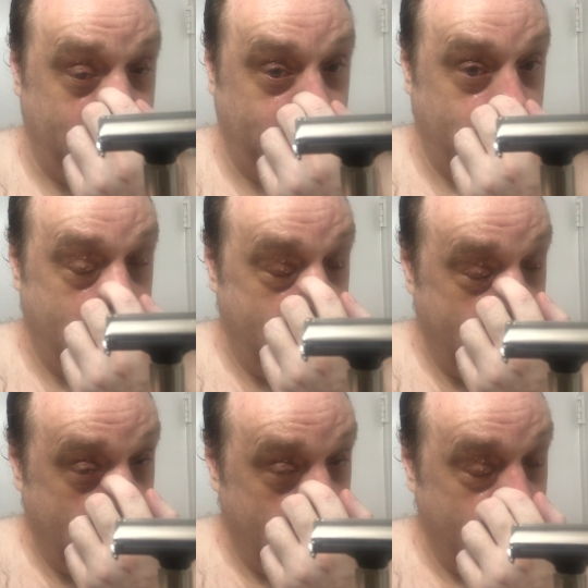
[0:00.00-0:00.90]
piece.
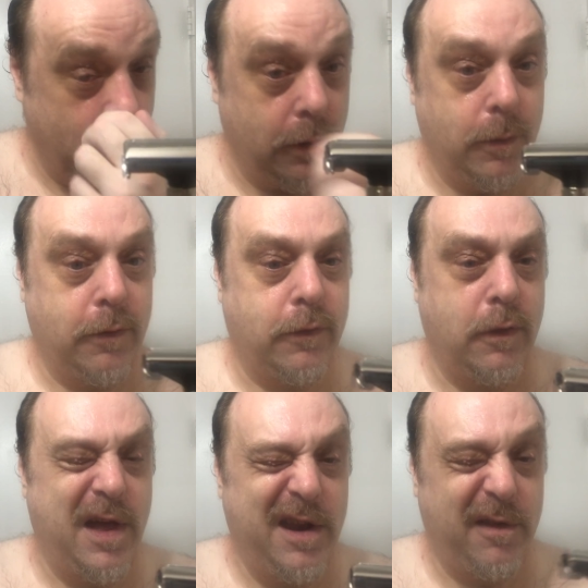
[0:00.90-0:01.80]
It's
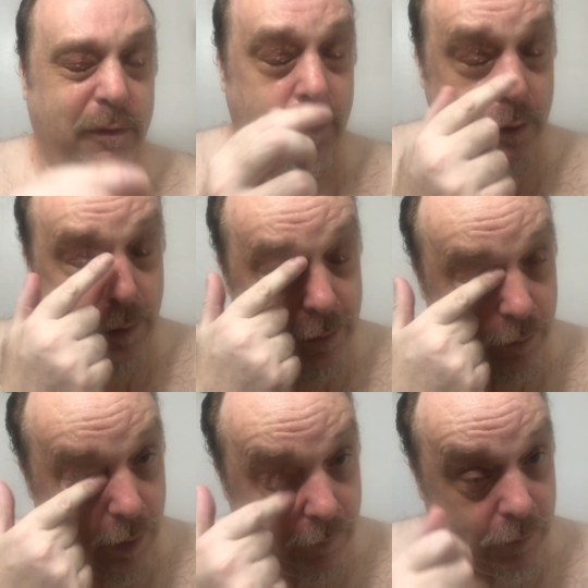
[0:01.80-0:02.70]
the lightest
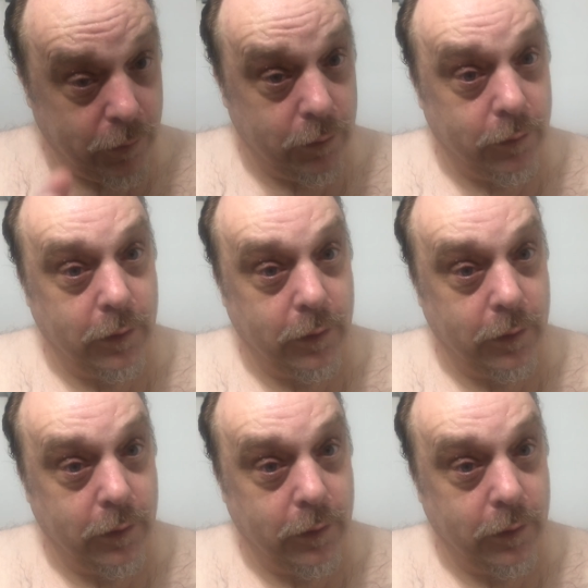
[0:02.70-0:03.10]
razor I've ever,